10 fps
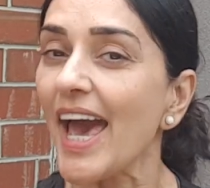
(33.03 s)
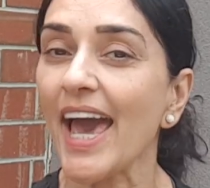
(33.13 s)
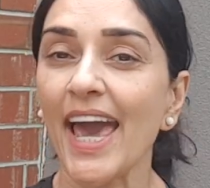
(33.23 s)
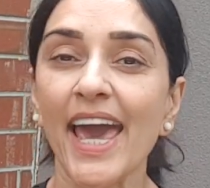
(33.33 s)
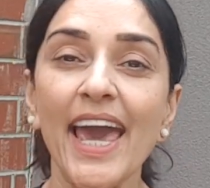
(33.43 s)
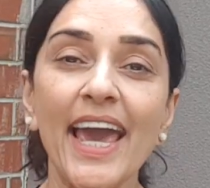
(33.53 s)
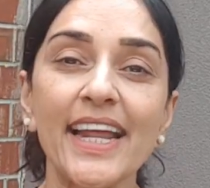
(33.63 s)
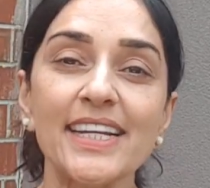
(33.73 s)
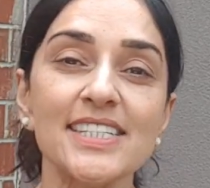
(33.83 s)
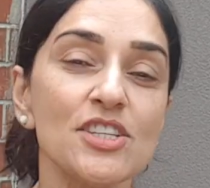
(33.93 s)

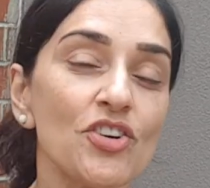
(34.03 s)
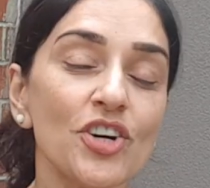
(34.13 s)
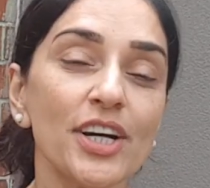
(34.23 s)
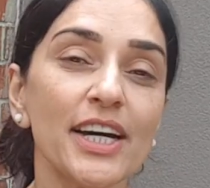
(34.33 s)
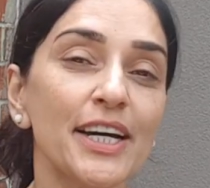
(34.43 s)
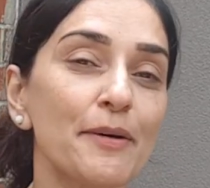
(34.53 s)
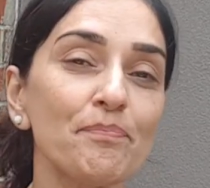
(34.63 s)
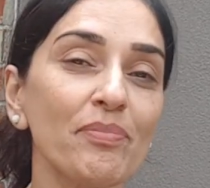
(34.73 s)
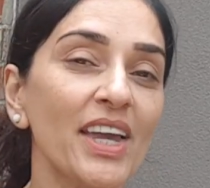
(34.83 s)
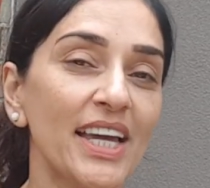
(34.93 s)
And it's not
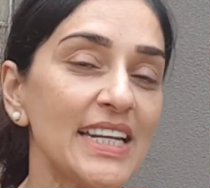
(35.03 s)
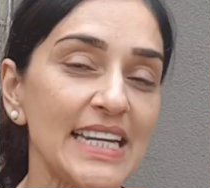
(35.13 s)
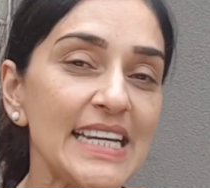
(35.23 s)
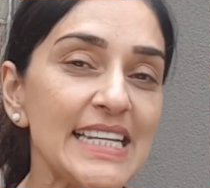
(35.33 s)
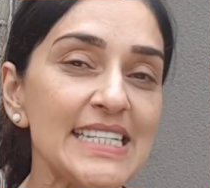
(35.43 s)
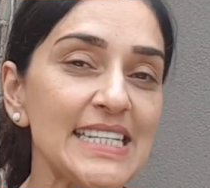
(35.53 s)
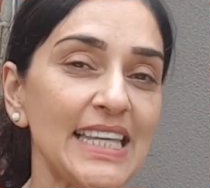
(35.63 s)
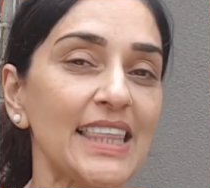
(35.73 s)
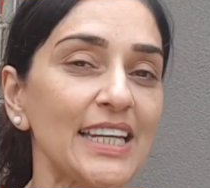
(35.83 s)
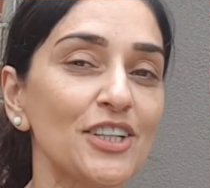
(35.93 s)
an
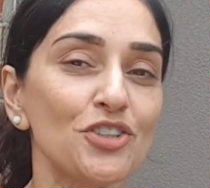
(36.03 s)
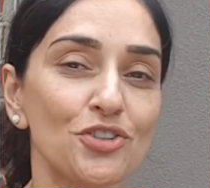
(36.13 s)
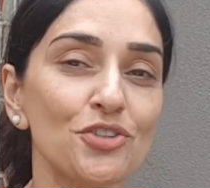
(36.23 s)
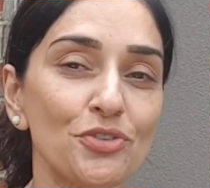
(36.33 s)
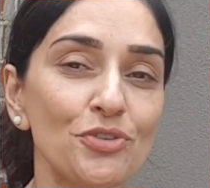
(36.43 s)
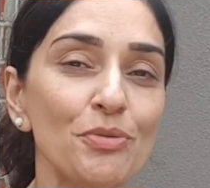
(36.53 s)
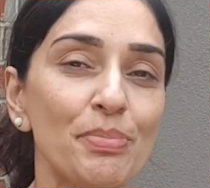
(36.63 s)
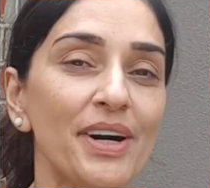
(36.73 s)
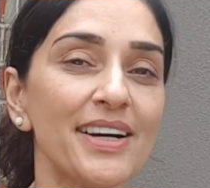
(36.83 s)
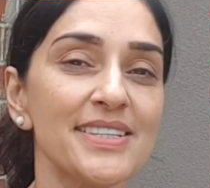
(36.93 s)
easy thing to do,
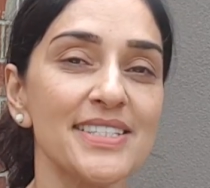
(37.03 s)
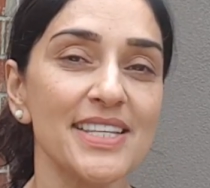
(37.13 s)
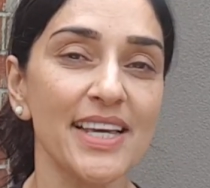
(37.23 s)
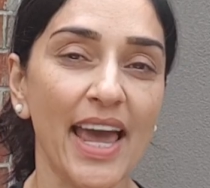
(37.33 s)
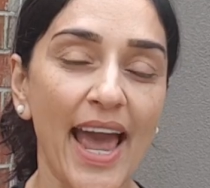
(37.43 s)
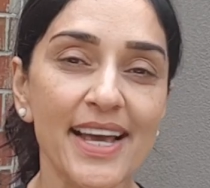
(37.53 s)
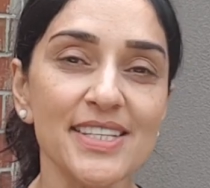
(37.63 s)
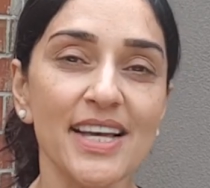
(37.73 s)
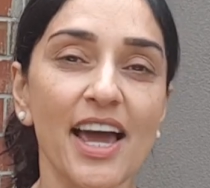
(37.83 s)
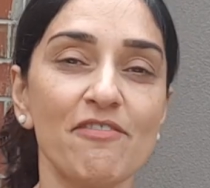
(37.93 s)
but as
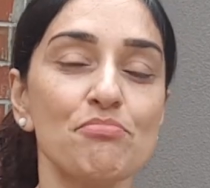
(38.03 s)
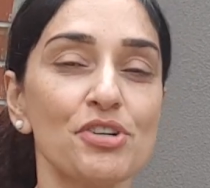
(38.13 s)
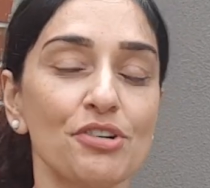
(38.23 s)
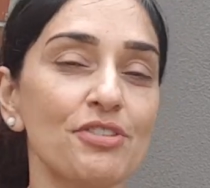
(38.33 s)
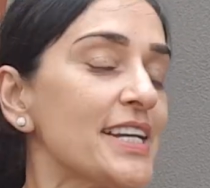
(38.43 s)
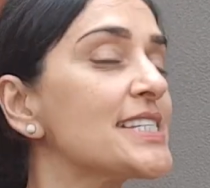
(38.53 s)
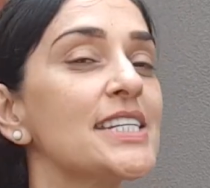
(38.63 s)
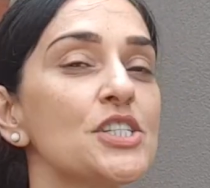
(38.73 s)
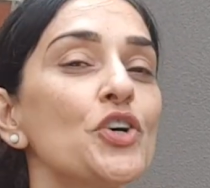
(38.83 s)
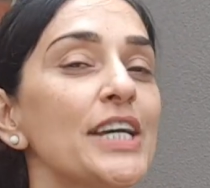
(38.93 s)
I've progressed,
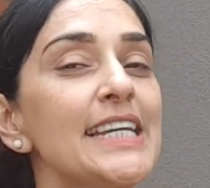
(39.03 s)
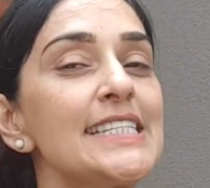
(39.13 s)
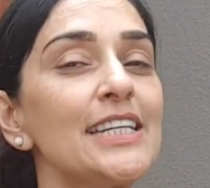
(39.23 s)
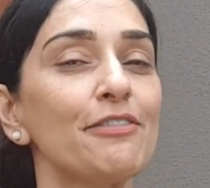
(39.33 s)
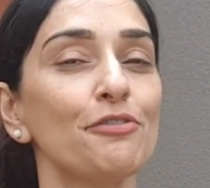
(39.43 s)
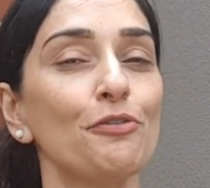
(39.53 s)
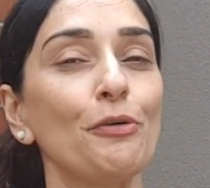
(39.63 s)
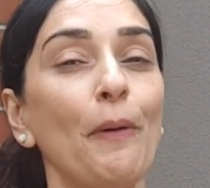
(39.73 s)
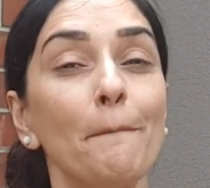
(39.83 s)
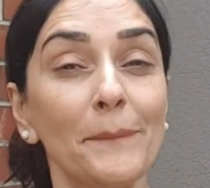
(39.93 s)
it's got easier
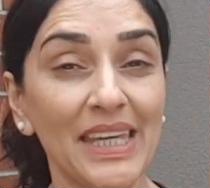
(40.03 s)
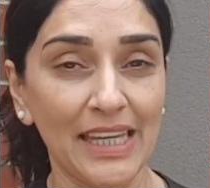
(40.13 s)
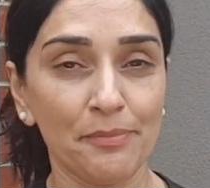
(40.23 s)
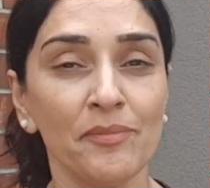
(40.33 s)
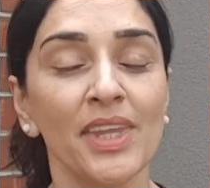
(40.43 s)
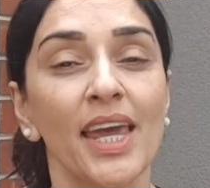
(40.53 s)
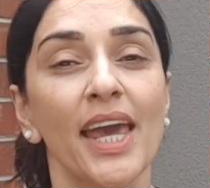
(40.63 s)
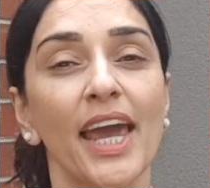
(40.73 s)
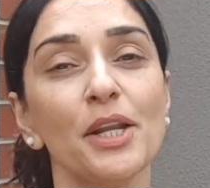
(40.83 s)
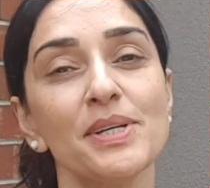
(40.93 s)
for me.
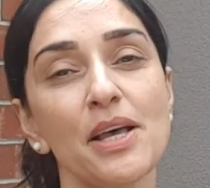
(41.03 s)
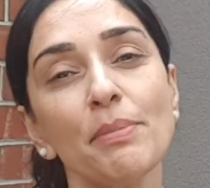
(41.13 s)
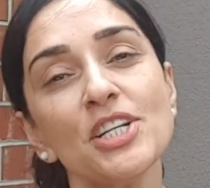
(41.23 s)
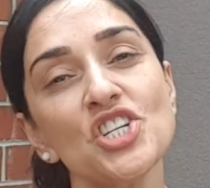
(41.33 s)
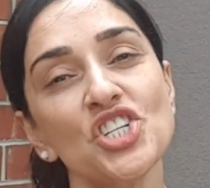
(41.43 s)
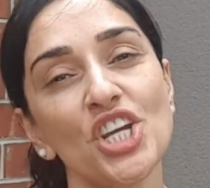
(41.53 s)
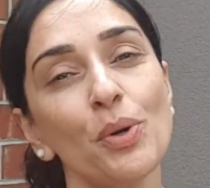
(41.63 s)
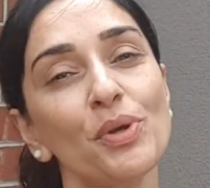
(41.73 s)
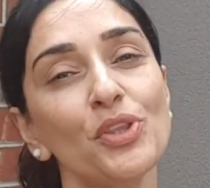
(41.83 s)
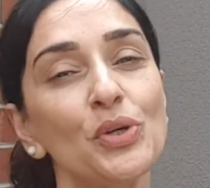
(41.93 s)
Anyway, so I'm going to share
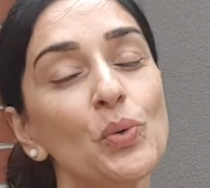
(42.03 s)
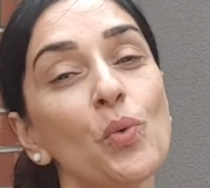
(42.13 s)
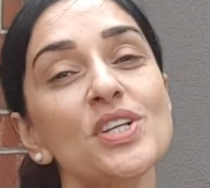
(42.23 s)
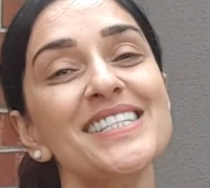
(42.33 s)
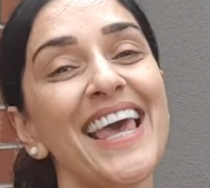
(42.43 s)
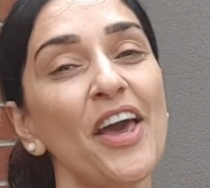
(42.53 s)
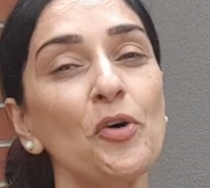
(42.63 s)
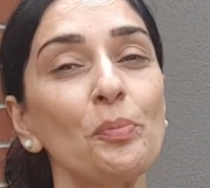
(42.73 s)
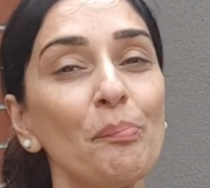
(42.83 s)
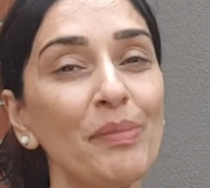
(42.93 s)
with you what's
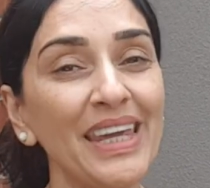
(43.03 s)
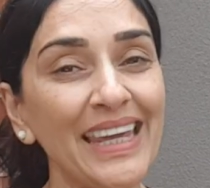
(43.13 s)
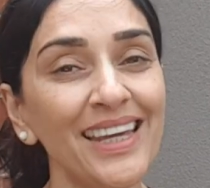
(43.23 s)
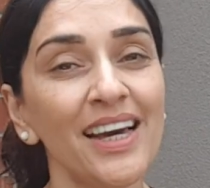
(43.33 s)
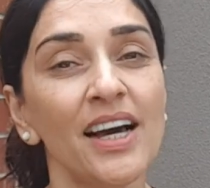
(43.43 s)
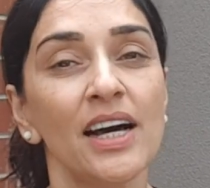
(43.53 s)
helped me